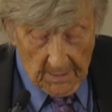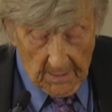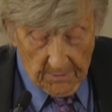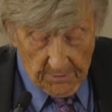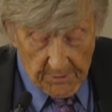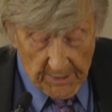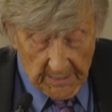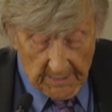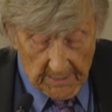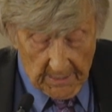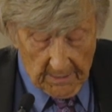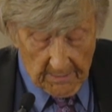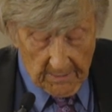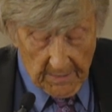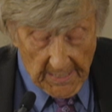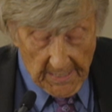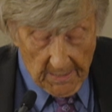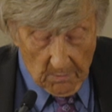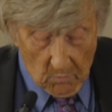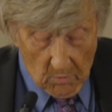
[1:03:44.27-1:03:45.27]
thinking
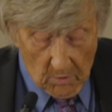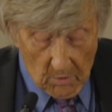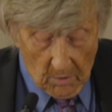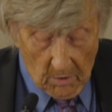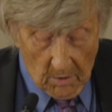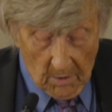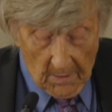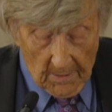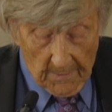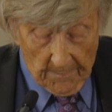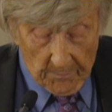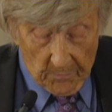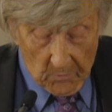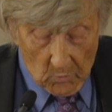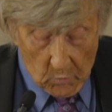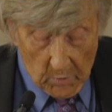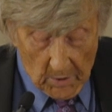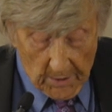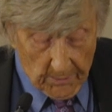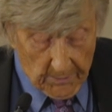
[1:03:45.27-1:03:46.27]
they were,
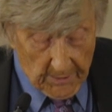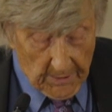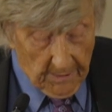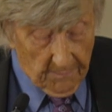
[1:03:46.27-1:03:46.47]
quote,